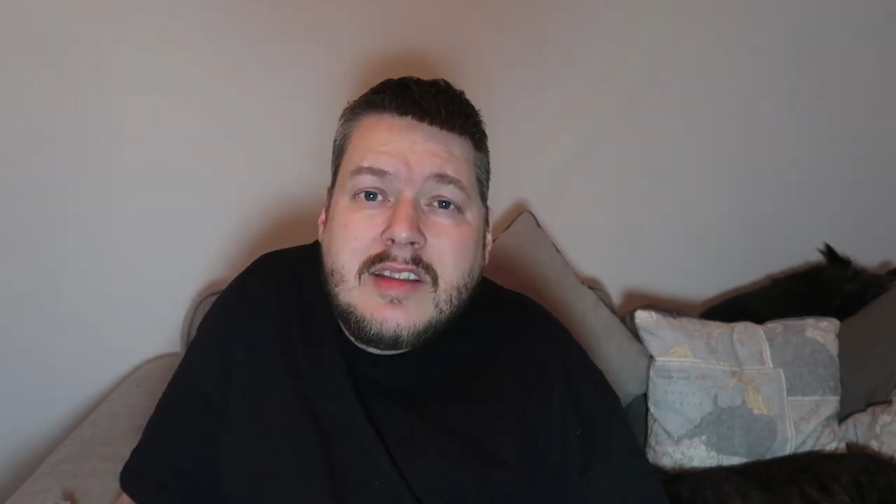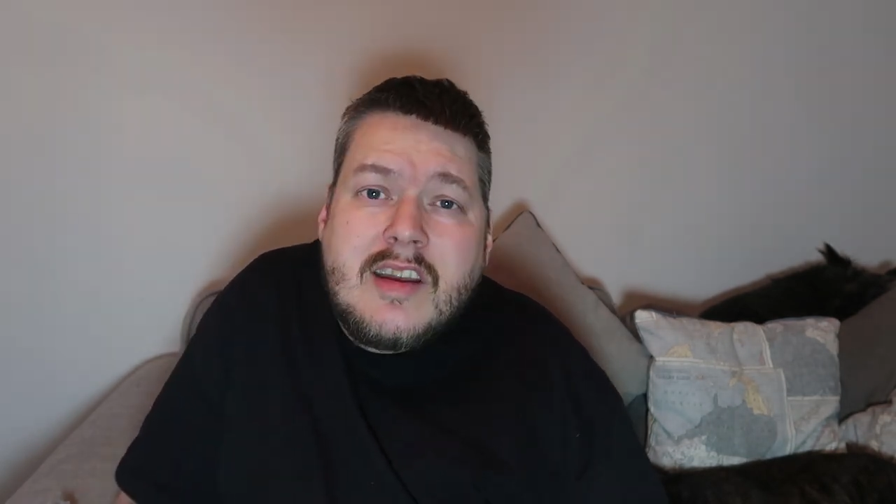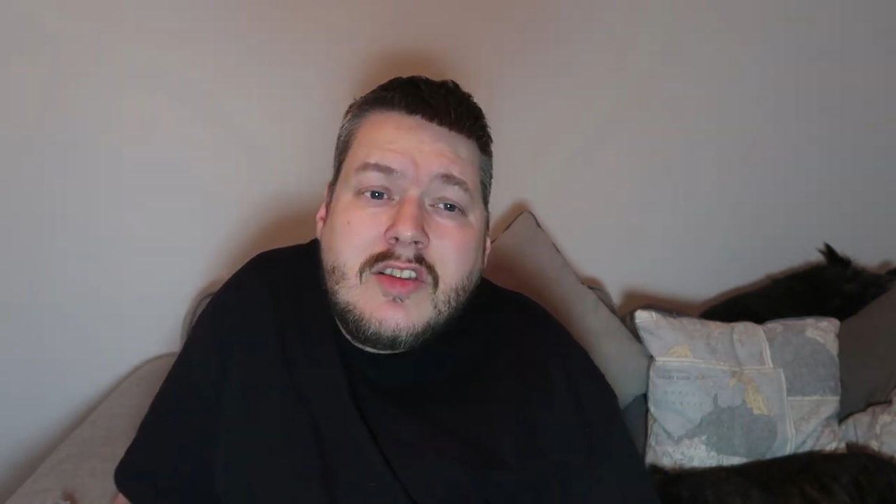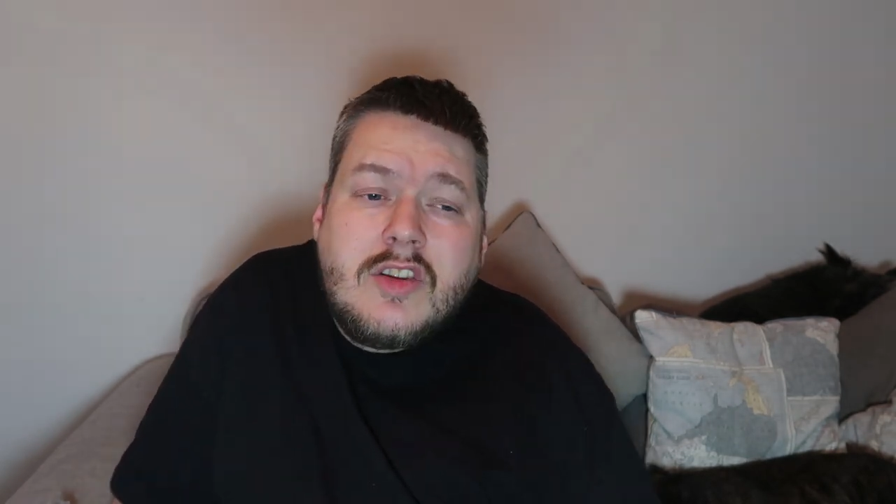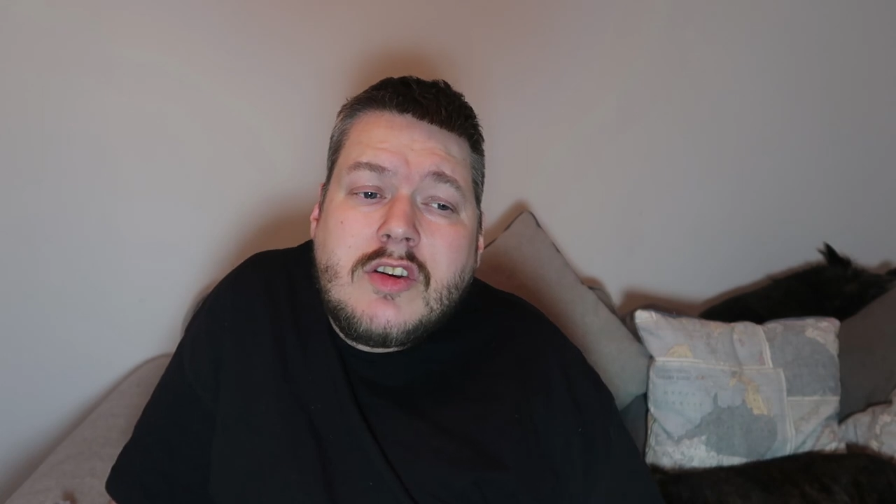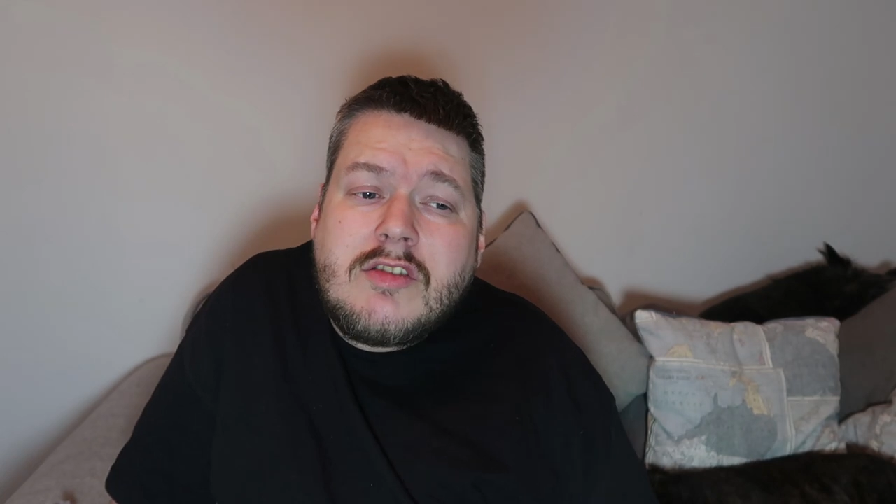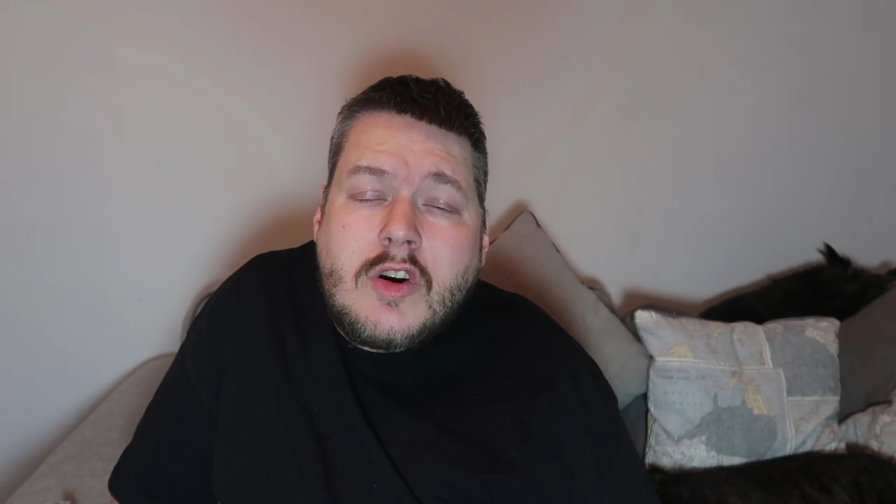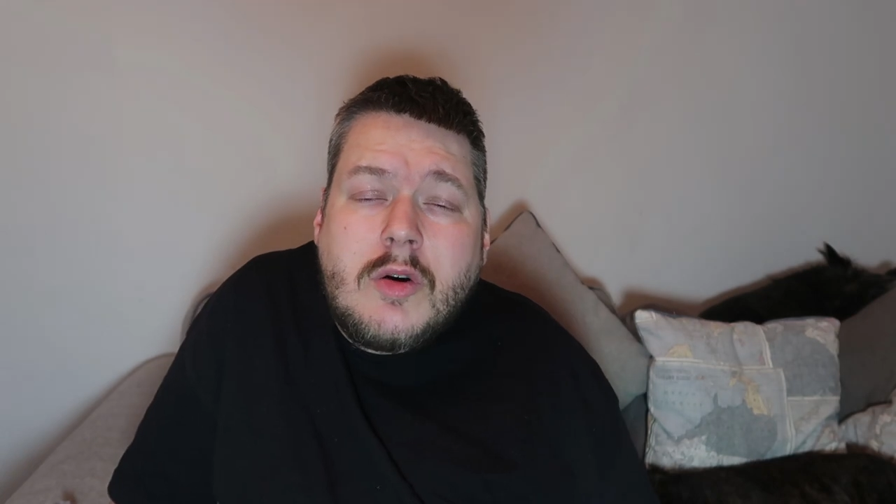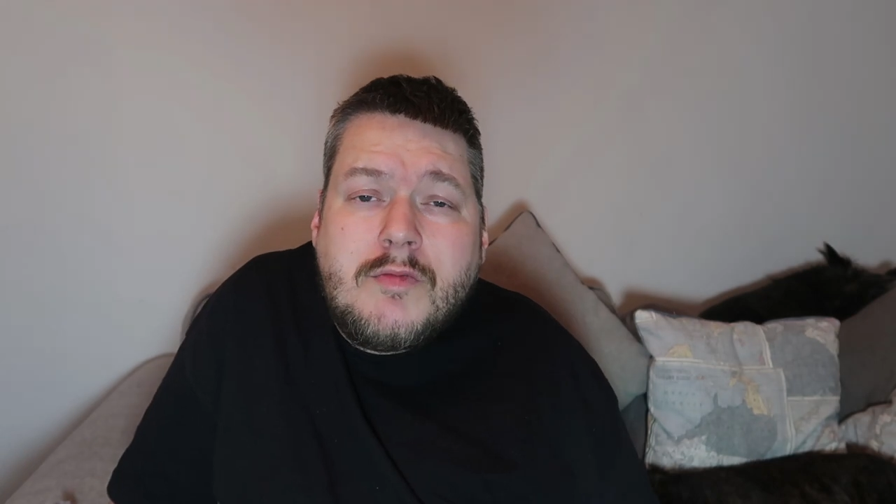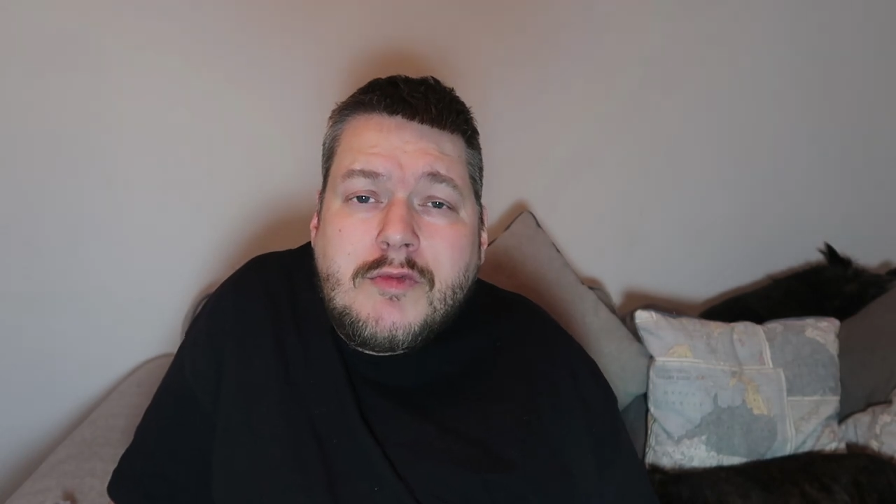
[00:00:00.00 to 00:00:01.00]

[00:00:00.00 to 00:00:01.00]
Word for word: didn't just come